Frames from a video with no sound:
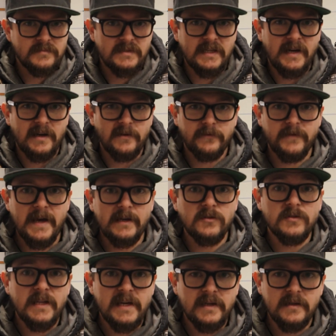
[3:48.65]
they kind of
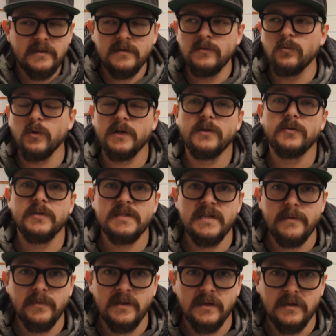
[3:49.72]
factored that in. We're gonna do the
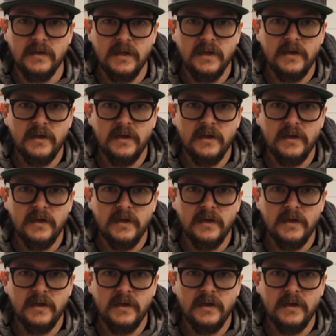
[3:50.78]
same thing.